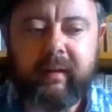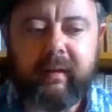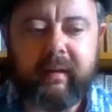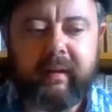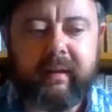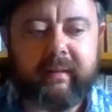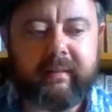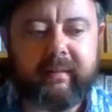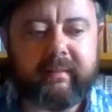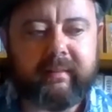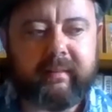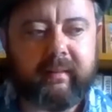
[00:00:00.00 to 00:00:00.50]

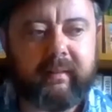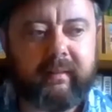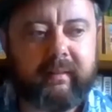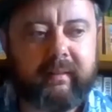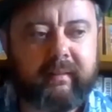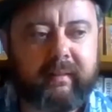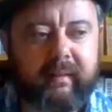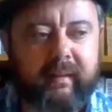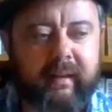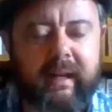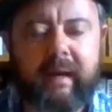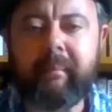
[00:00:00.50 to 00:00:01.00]
it's
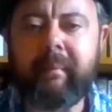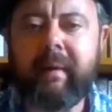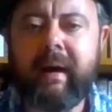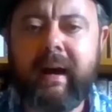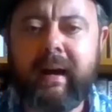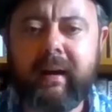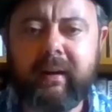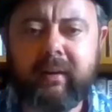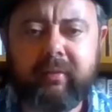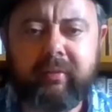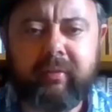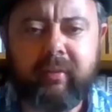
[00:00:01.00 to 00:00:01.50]

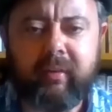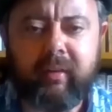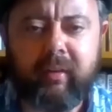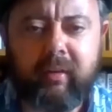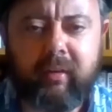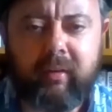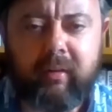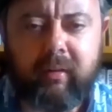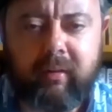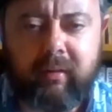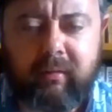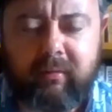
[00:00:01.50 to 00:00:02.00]
earmarked
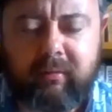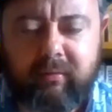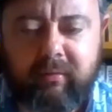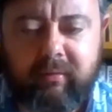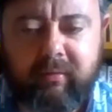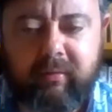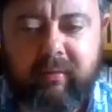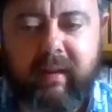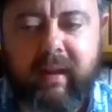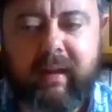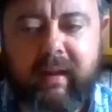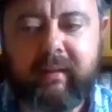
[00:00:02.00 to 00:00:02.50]
for
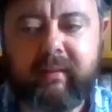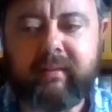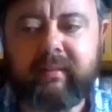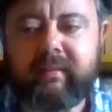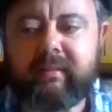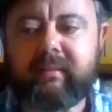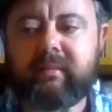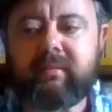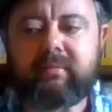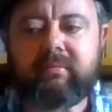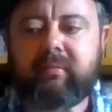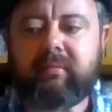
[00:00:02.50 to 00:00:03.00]
the
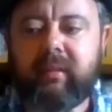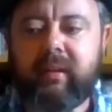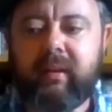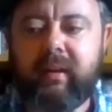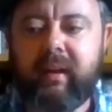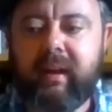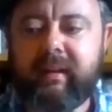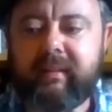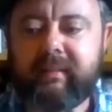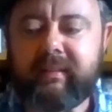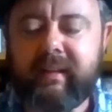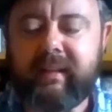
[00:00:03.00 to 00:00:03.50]

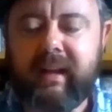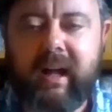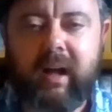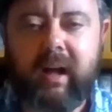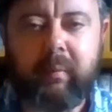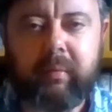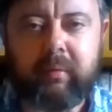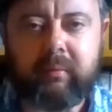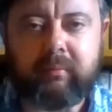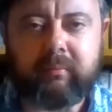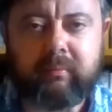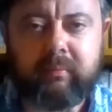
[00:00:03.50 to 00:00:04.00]
next
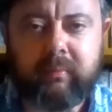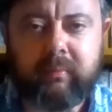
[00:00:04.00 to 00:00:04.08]
album.